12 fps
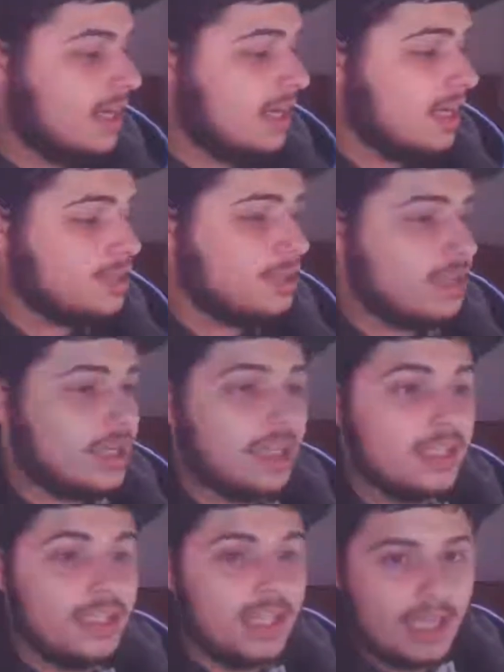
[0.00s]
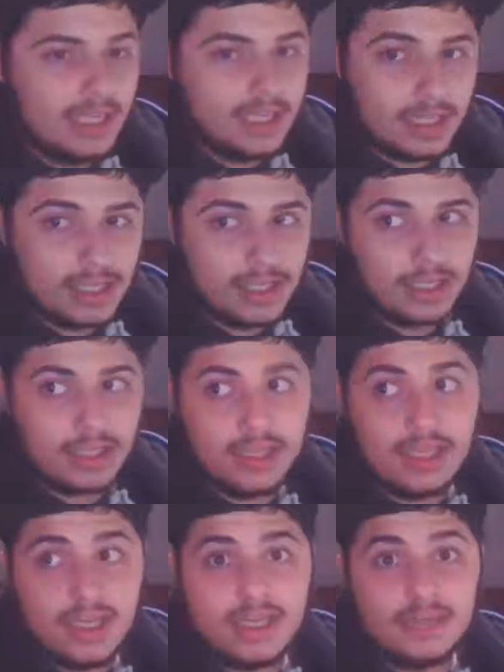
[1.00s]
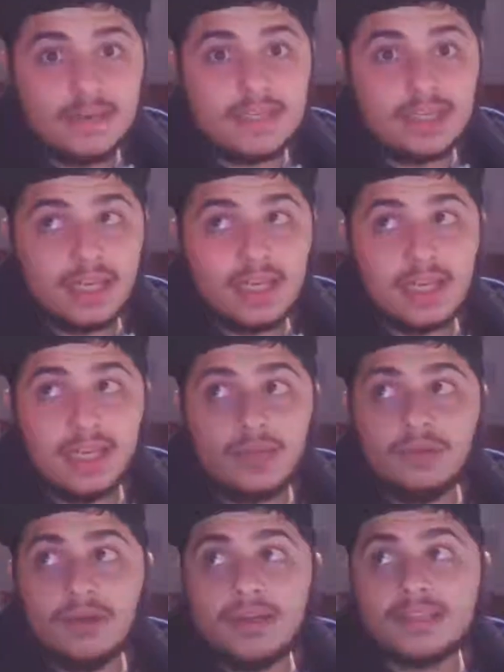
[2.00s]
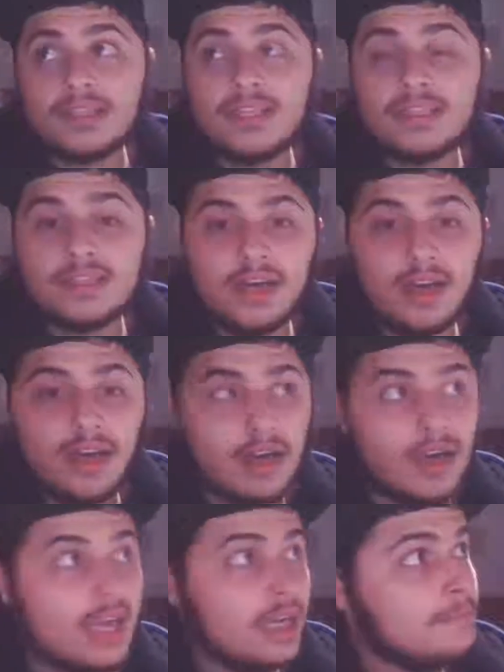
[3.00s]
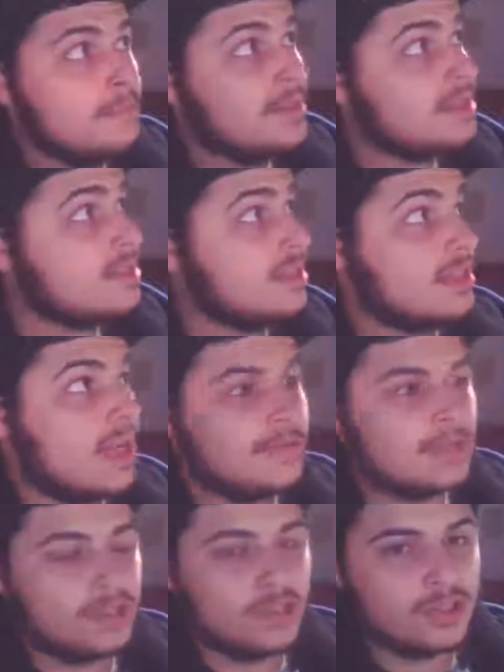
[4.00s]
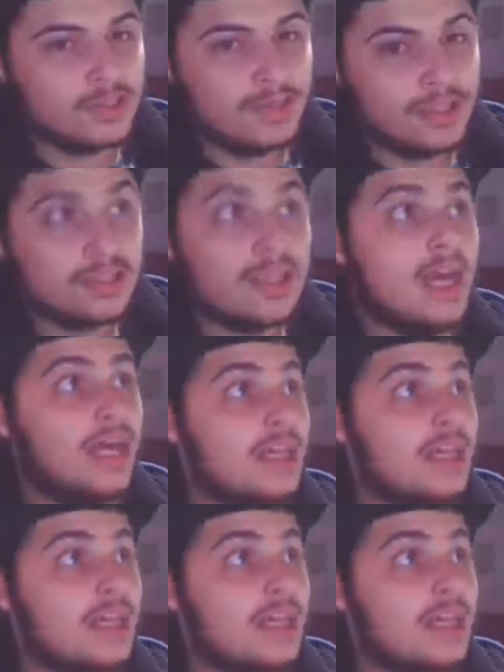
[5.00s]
And I actually kind of like the kind of ways kids are. And I miss the times of Christmas.